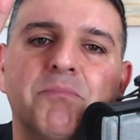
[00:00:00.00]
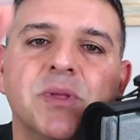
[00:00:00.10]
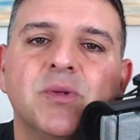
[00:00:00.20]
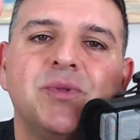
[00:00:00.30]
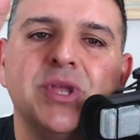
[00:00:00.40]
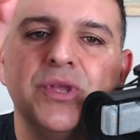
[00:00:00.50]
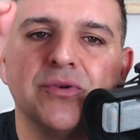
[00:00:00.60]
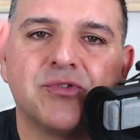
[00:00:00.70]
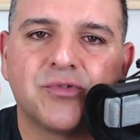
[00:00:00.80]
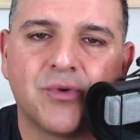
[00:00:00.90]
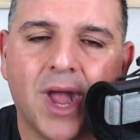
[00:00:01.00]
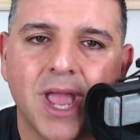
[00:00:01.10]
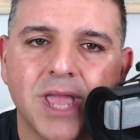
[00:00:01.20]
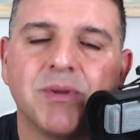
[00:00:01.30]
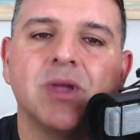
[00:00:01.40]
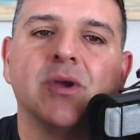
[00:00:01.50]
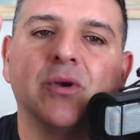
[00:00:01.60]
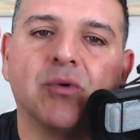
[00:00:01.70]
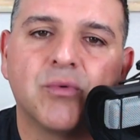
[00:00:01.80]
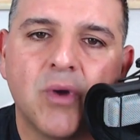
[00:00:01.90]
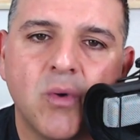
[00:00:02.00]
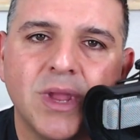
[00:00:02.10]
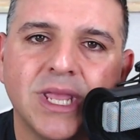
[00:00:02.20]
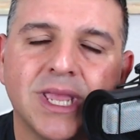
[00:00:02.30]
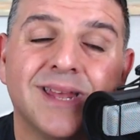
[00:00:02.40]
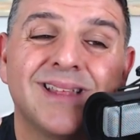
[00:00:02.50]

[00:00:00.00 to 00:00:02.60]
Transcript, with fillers: building your tribe, growing it.